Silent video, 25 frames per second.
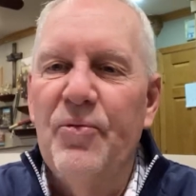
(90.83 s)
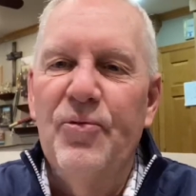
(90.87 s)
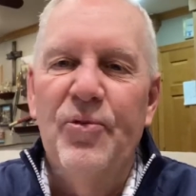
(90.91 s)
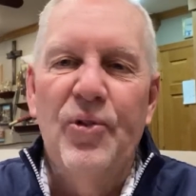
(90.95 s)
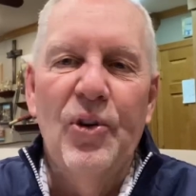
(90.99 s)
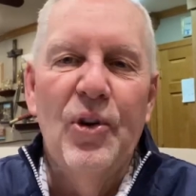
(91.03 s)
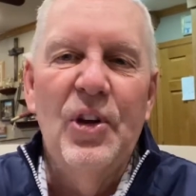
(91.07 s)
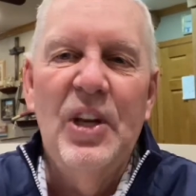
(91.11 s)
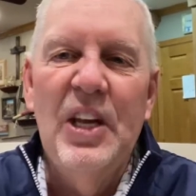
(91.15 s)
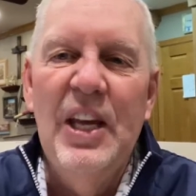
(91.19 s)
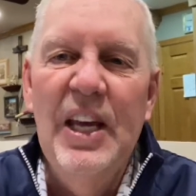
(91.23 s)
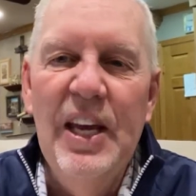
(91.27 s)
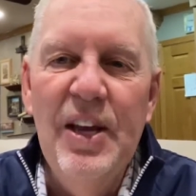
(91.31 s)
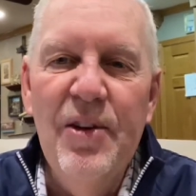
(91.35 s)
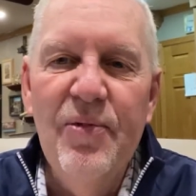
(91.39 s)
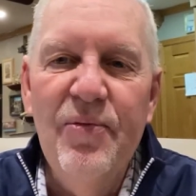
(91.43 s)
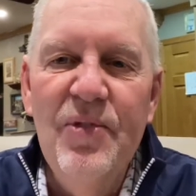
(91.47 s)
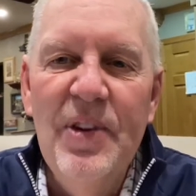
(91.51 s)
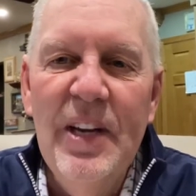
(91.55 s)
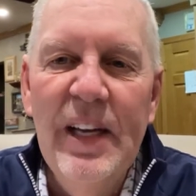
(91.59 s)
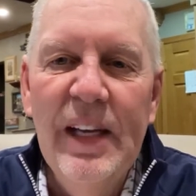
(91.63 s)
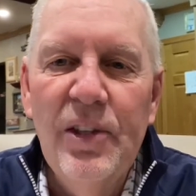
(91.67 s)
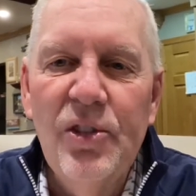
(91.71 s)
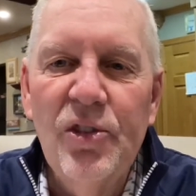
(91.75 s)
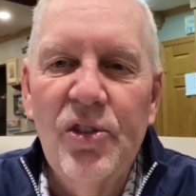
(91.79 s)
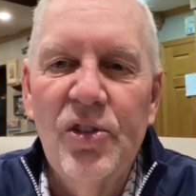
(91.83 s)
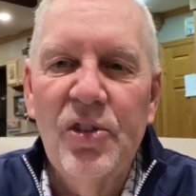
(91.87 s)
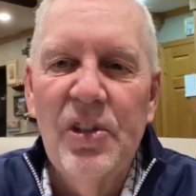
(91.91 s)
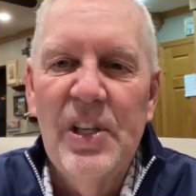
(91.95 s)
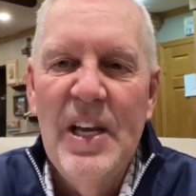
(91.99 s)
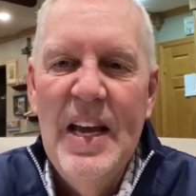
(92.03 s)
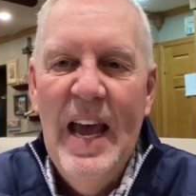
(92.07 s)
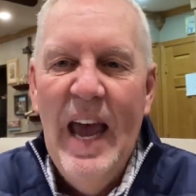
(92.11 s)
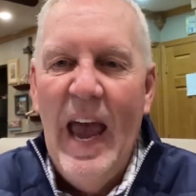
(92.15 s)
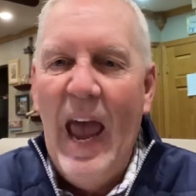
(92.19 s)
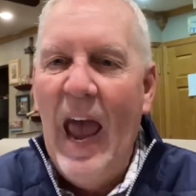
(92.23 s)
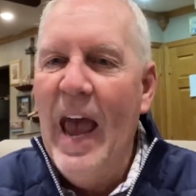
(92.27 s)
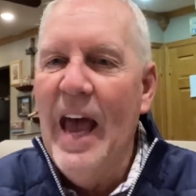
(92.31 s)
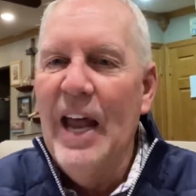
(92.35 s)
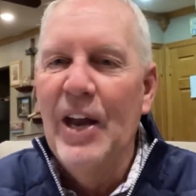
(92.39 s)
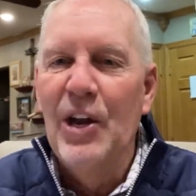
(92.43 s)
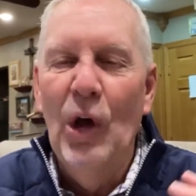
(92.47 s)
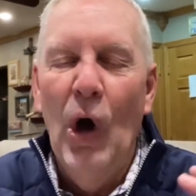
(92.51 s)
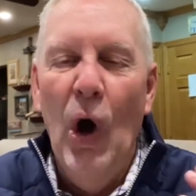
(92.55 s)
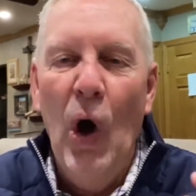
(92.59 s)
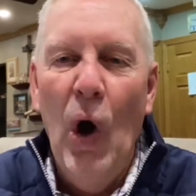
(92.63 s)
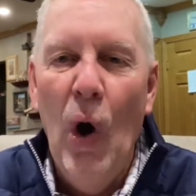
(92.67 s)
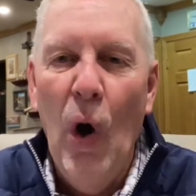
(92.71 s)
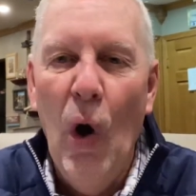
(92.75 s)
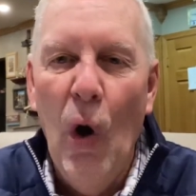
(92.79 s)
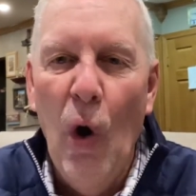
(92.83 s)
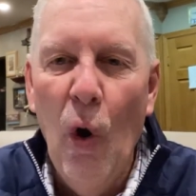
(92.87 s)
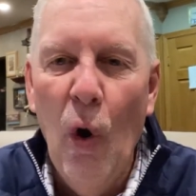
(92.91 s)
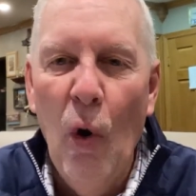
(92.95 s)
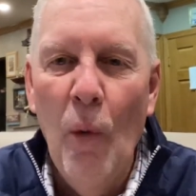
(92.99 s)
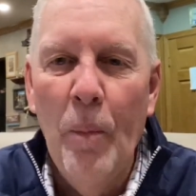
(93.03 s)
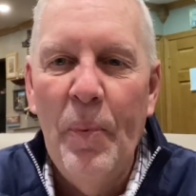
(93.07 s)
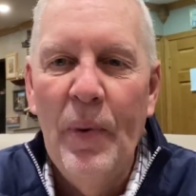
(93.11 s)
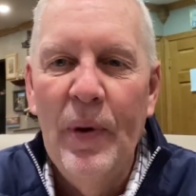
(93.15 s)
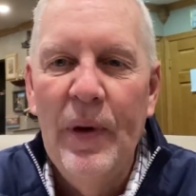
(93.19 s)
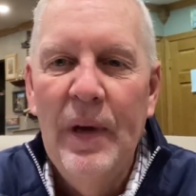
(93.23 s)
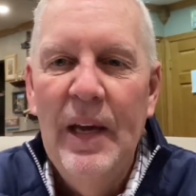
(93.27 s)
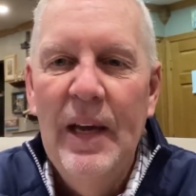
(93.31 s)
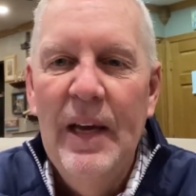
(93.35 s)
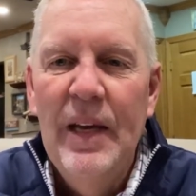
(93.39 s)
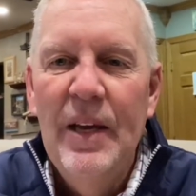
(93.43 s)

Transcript: forgiveness and hope